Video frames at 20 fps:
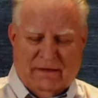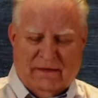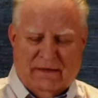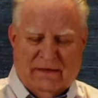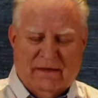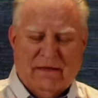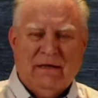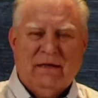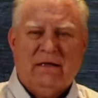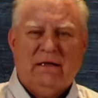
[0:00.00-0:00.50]

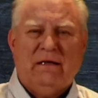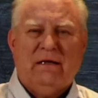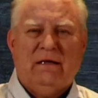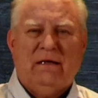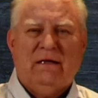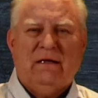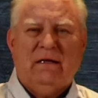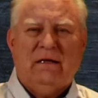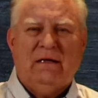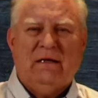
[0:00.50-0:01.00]

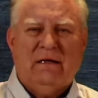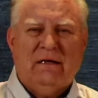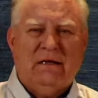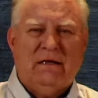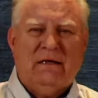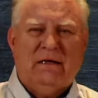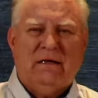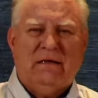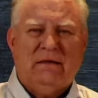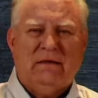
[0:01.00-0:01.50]

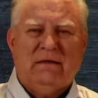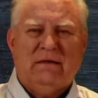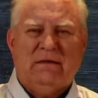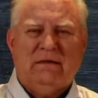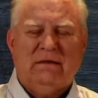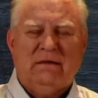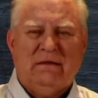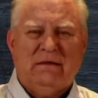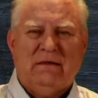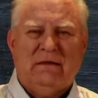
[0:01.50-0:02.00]

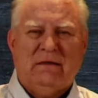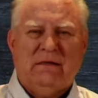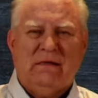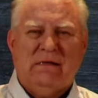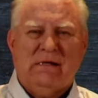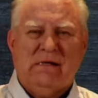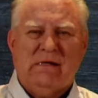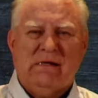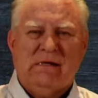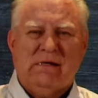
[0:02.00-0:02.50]

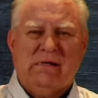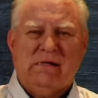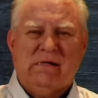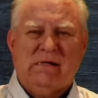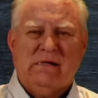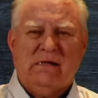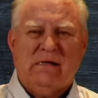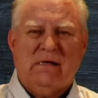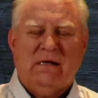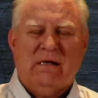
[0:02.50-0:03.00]

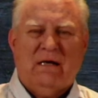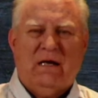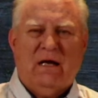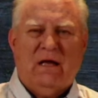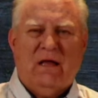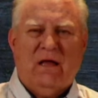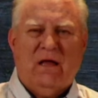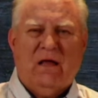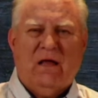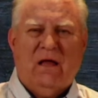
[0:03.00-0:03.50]

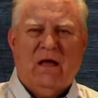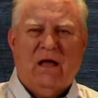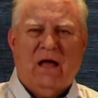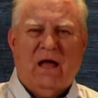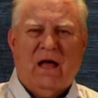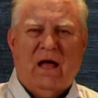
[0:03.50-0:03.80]
No one is speaking in this clip.